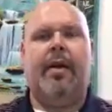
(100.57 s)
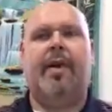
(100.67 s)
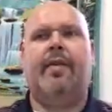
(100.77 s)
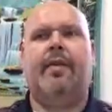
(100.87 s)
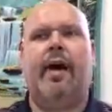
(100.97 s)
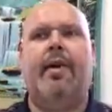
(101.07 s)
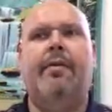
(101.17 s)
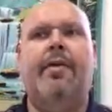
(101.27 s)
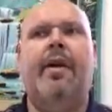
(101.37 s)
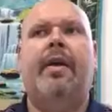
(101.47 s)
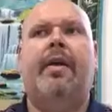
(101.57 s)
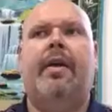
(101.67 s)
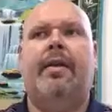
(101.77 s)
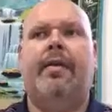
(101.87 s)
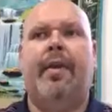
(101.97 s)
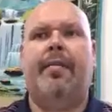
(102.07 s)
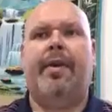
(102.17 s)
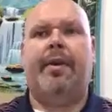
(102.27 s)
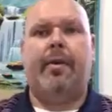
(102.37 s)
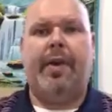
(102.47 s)
It's love is
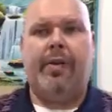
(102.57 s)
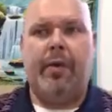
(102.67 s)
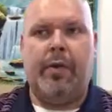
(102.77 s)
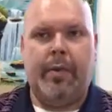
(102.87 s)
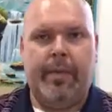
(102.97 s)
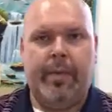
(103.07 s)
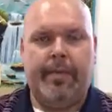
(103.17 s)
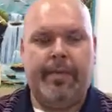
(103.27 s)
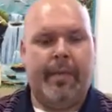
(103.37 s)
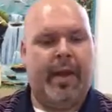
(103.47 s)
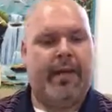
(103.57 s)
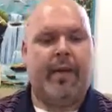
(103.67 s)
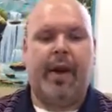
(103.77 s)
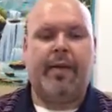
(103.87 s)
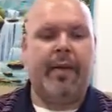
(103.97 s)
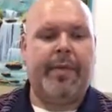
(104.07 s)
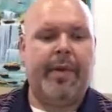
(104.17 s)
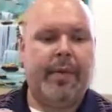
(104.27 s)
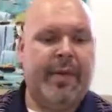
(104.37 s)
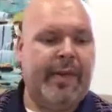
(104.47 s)
something that we do. It's not
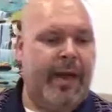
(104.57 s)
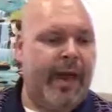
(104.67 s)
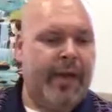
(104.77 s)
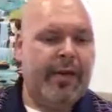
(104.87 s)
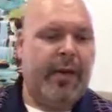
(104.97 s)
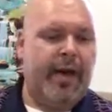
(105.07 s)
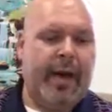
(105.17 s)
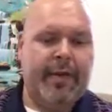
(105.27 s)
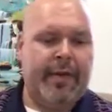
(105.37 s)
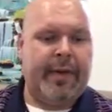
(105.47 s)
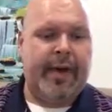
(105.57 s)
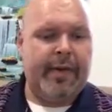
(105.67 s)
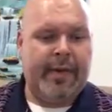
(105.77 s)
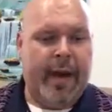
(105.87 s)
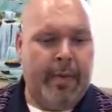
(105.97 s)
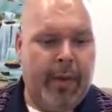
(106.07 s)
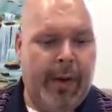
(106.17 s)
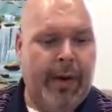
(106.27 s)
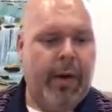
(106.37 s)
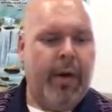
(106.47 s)
something that we say. And John emphasizes that
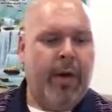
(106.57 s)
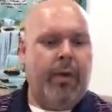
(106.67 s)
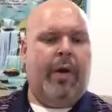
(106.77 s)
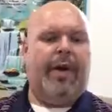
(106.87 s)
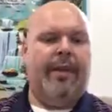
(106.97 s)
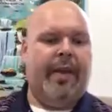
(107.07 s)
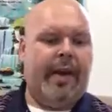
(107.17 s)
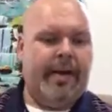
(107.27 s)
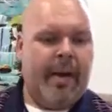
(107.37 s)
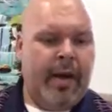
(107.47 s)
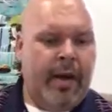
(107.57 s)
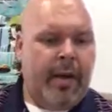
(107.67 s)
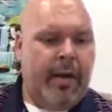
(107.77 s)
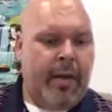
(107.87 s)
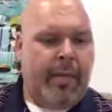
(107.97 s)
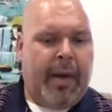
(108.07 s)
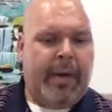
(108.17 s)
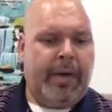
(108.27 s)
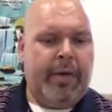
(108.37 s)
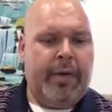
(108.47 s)
point where he says,
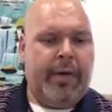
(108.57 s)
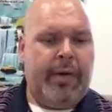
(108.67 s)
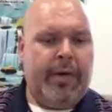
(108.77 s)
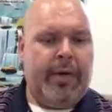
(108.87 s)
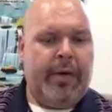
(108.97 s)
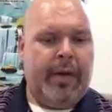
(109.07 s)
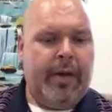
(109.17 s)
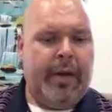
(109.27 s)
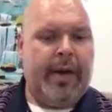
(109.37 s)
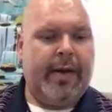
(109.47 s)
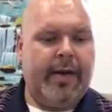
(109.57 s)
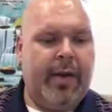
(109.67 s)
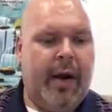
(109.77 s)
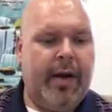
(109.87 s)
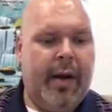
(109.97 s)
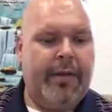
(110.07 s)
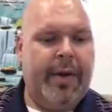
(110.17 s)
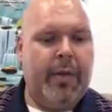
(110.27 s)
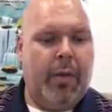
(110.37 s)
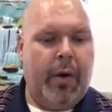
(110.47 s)
"My little children, let us not love
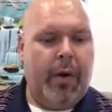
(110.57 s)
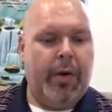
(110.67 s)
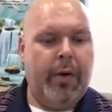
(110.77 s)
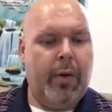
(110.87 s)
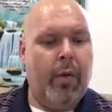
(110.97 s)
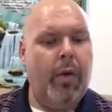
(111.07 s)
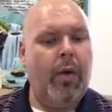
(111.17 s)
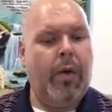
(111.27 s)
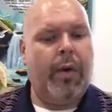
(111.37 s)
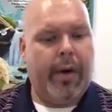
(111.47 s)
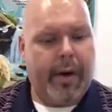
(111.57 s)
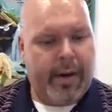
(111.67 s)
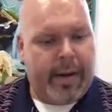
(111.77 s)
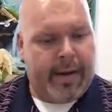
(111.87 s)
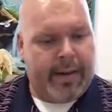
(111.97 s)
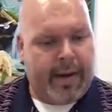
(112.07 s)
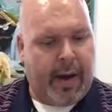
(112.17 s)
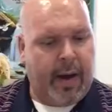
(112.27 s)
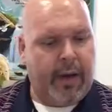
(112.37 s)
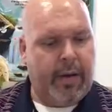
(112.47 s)
in word or in
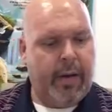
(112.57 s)
tongue,